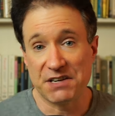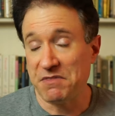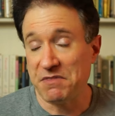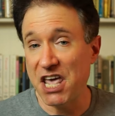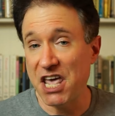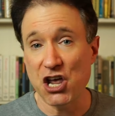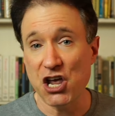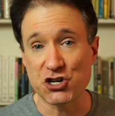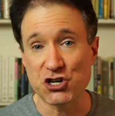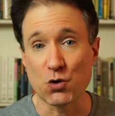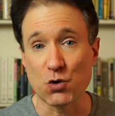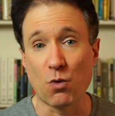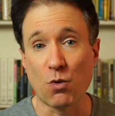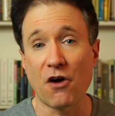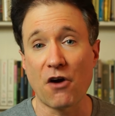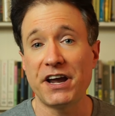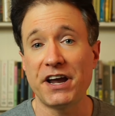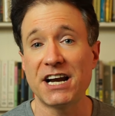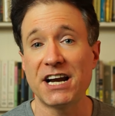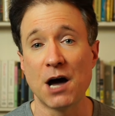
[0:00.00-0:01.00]
in case you're
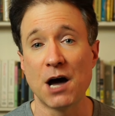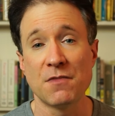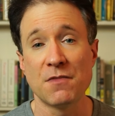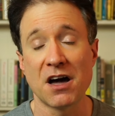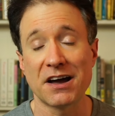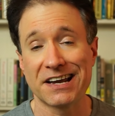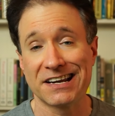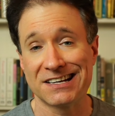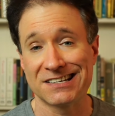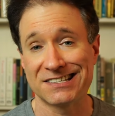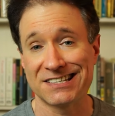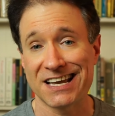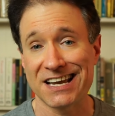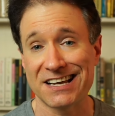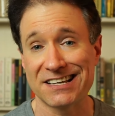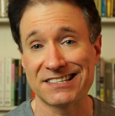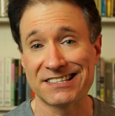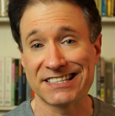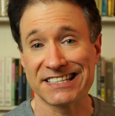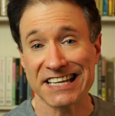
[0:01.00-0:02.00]
worried, I'm not going to say
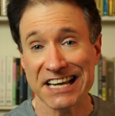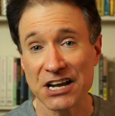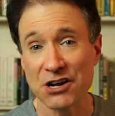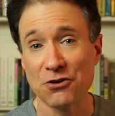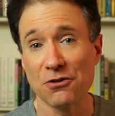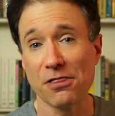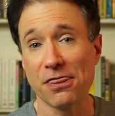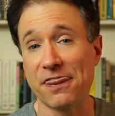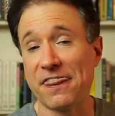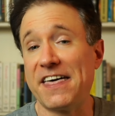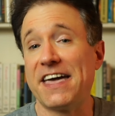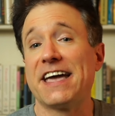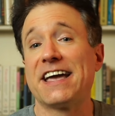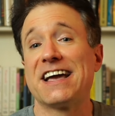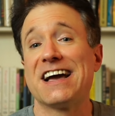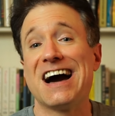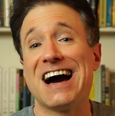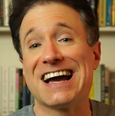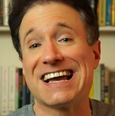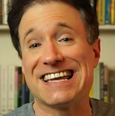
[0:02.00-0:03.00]
a single
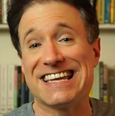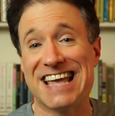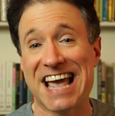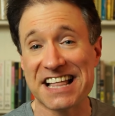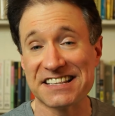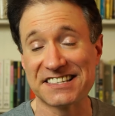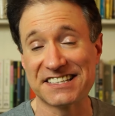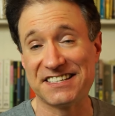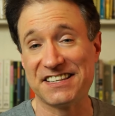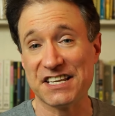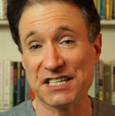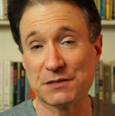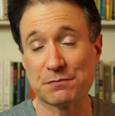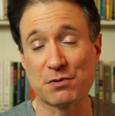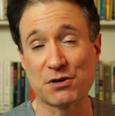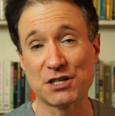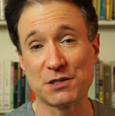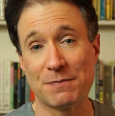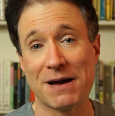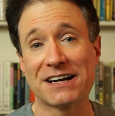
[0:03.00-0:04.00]
thing against this
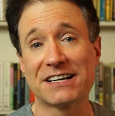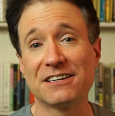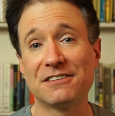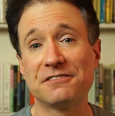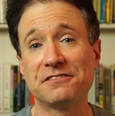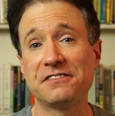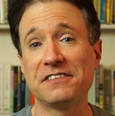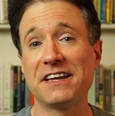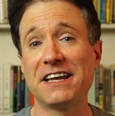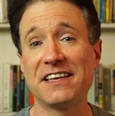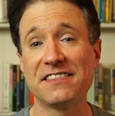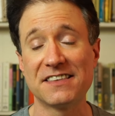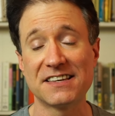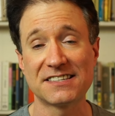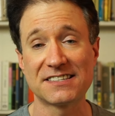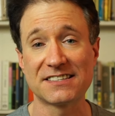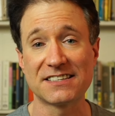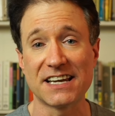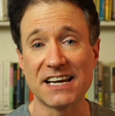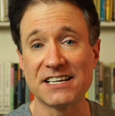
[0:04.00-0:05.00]
perspective in
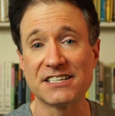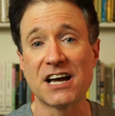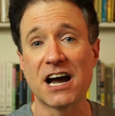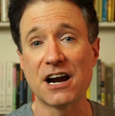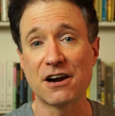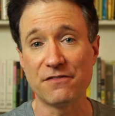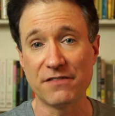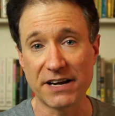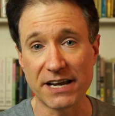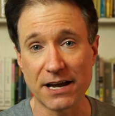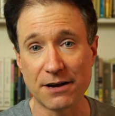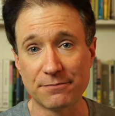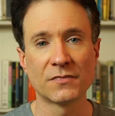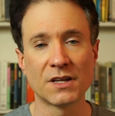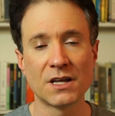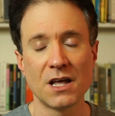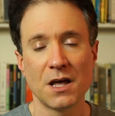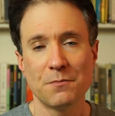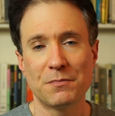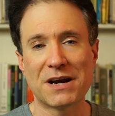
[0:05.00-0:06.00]
this entire video.
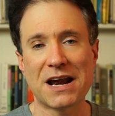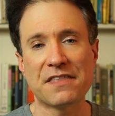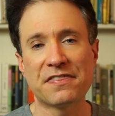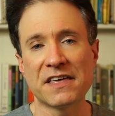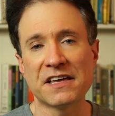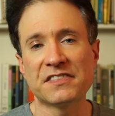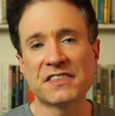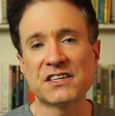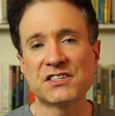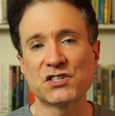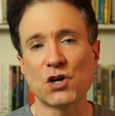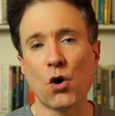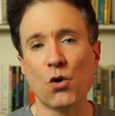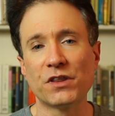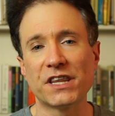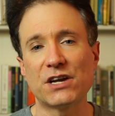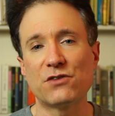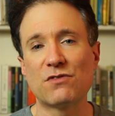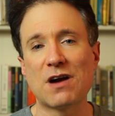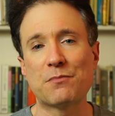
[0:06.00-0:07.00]
But I think this
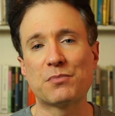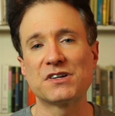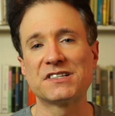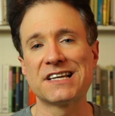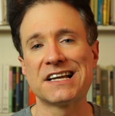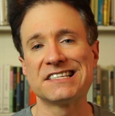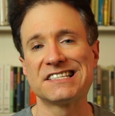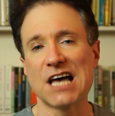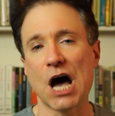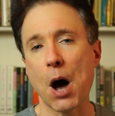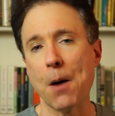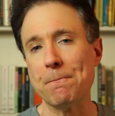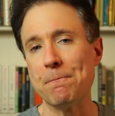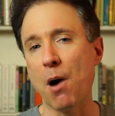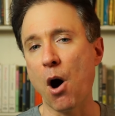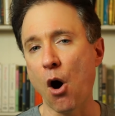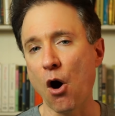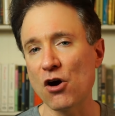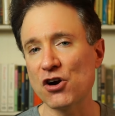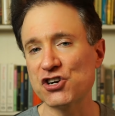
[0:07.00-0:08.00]
only represents a
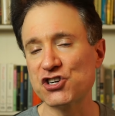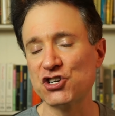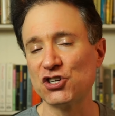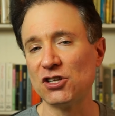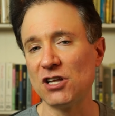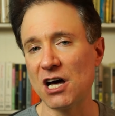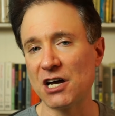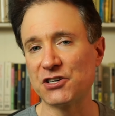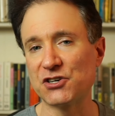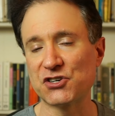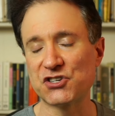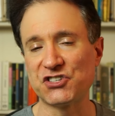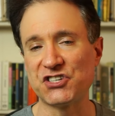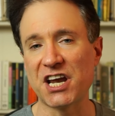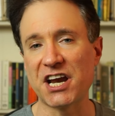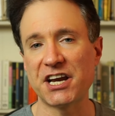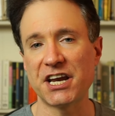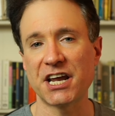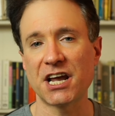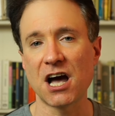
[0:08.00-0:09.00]
partial
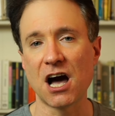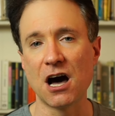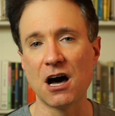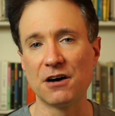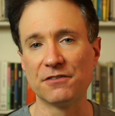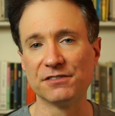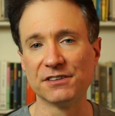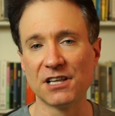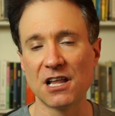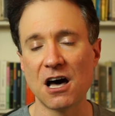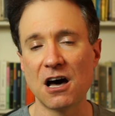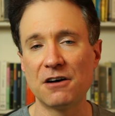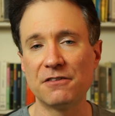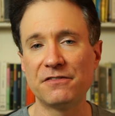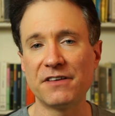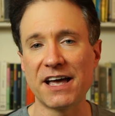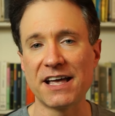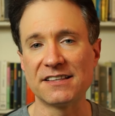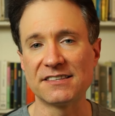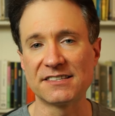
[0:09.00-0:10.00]
understanding of
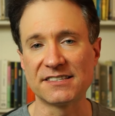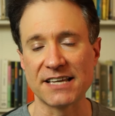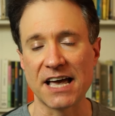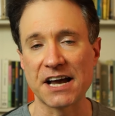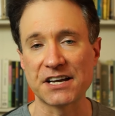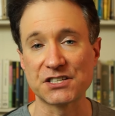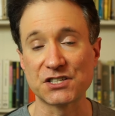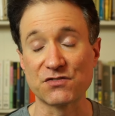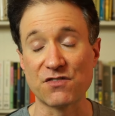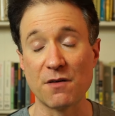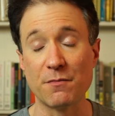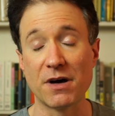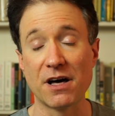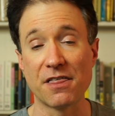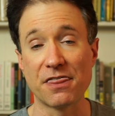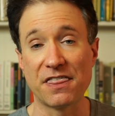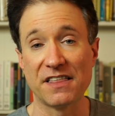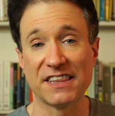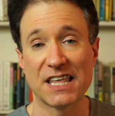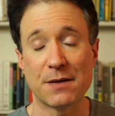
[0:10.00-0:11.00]
love and sex from a
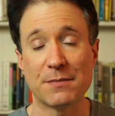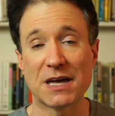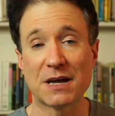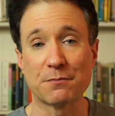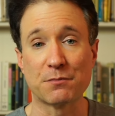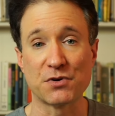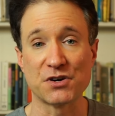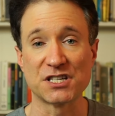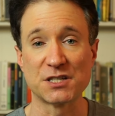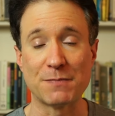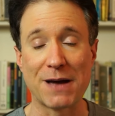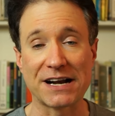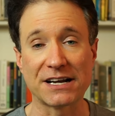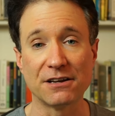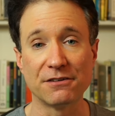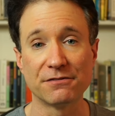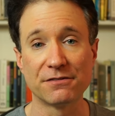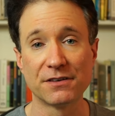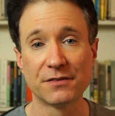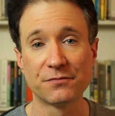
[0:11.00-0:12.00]
Thelemic
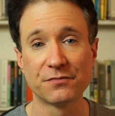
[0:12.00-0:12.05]
perspective.